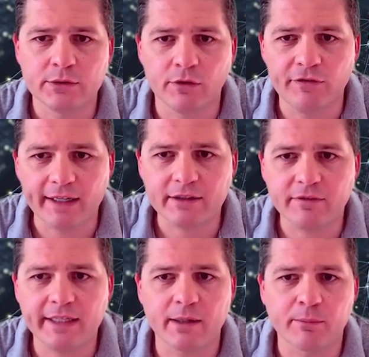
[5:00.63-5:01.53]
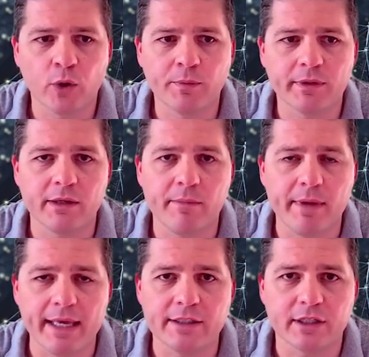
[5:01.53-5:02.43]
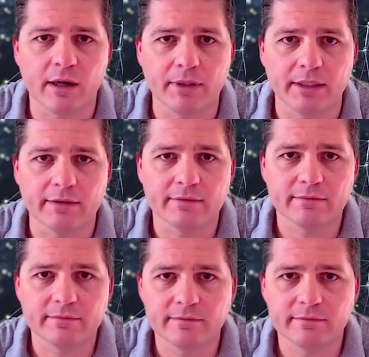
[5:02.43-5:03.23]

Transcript: to effectively and appropriately manage a company.